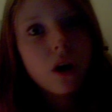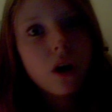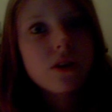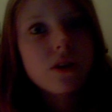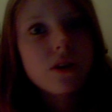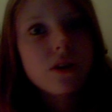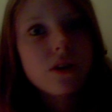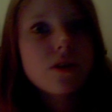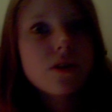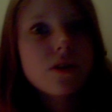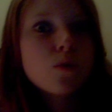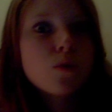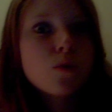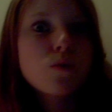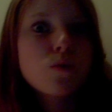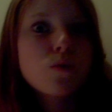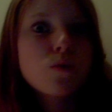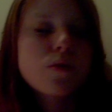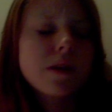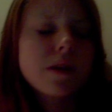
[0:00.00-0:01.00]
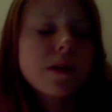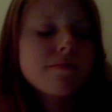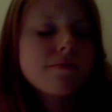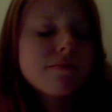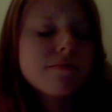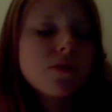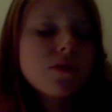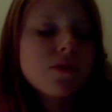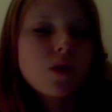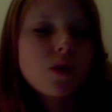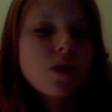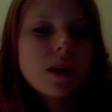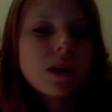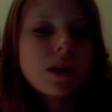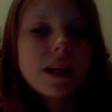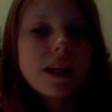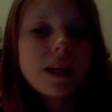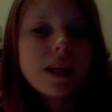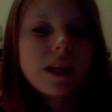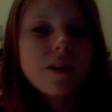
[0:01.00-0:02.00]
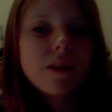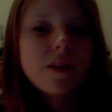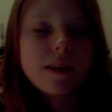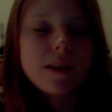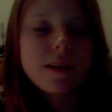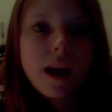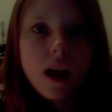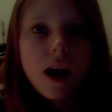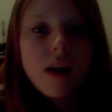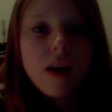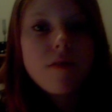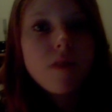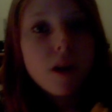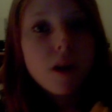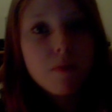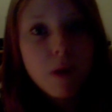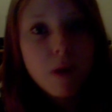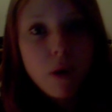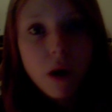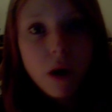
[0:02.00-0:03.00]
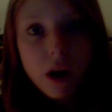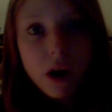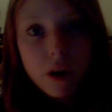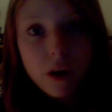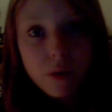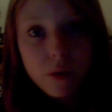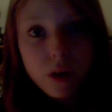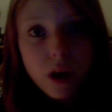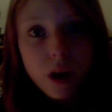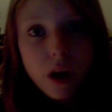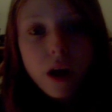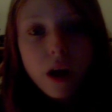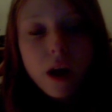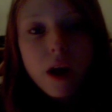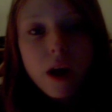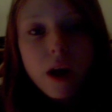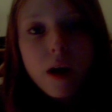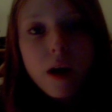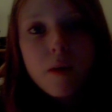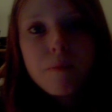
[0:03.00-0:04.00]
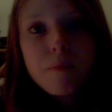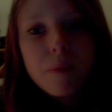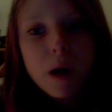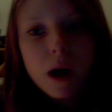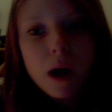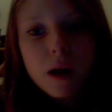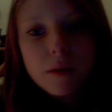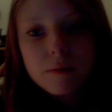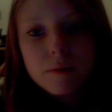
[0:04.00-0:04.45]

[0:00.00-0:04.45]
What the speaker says: rules like strictly or anything like that, I follow my own, but